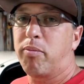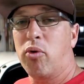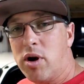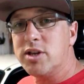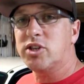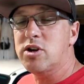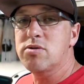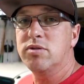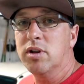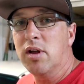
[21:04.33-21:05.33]
pretty
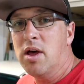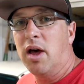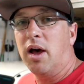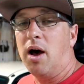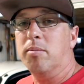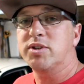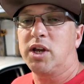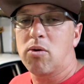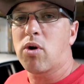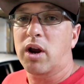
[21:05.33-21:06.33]
soon to
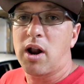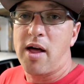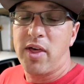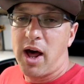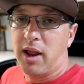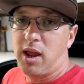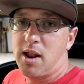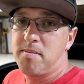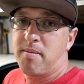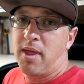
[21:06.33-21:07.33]
get working on that
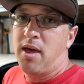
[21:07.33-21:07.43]
again.